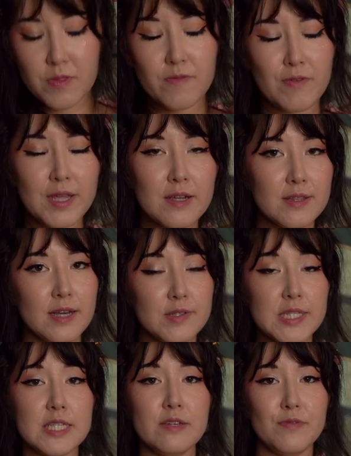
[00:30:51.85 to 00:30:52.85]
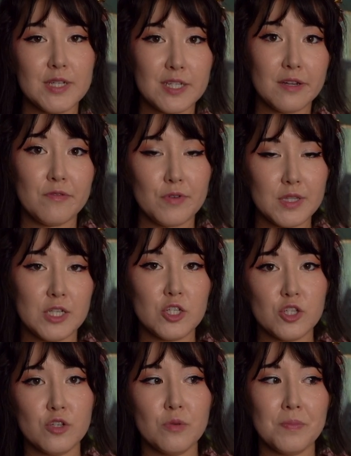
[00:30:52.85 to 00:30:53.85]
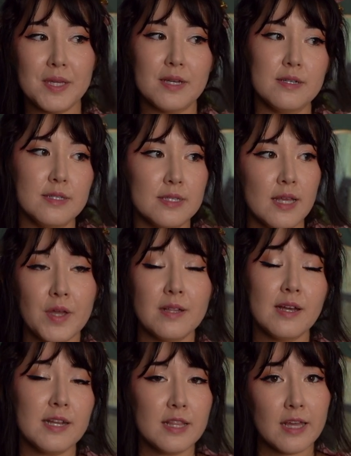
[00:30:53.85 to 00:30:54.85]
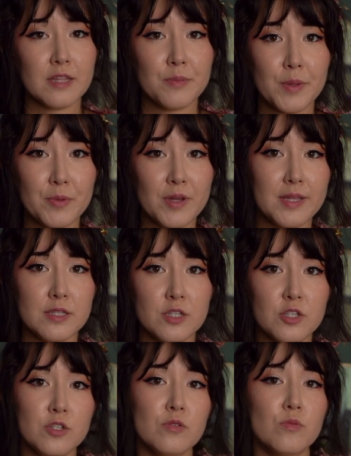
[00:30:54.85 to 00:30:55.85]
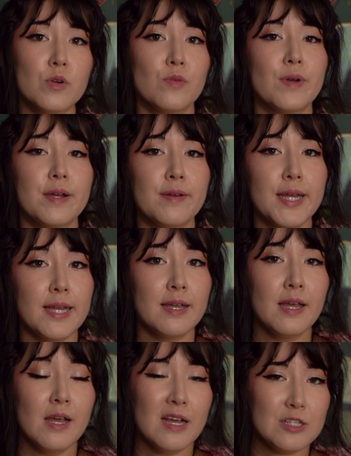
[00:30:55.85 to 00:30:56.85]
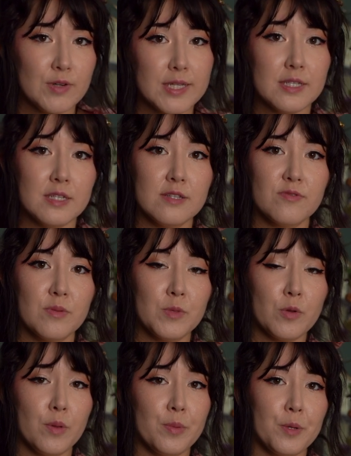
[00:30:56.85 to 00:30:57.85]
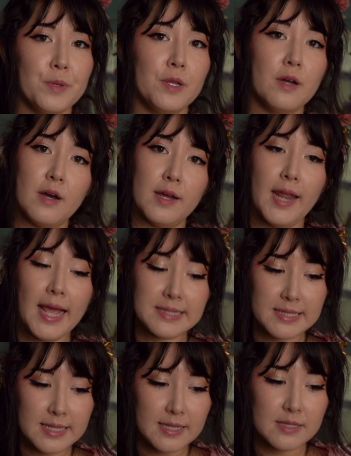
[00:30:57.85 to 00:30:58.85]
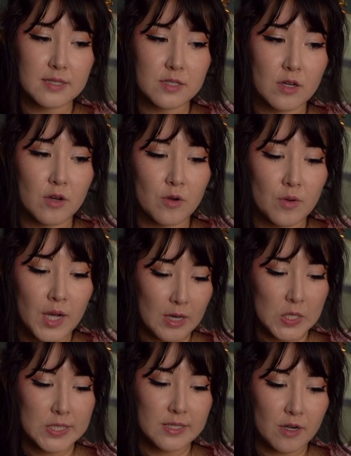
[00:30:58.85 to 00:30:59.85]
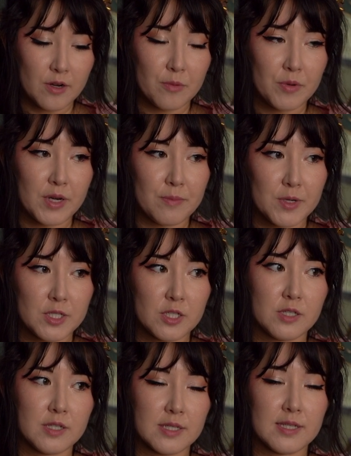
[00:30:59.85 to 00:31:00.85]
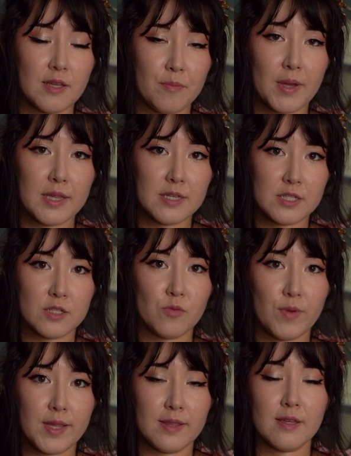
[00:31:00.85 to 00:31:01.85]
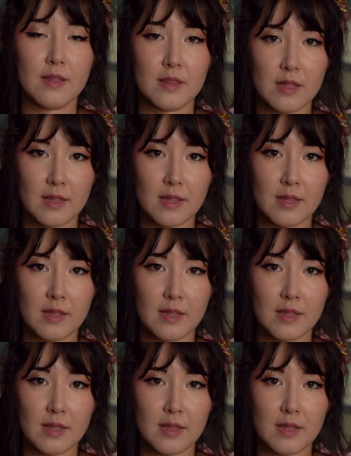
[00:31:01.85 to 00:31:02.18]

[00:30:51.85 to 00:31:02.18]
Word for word: figured that was sufficient for this shoot because a lot of the other people in this shoot were wearing dresses from Louis Bourbon on Etsy, so those are pretty much just embellished with the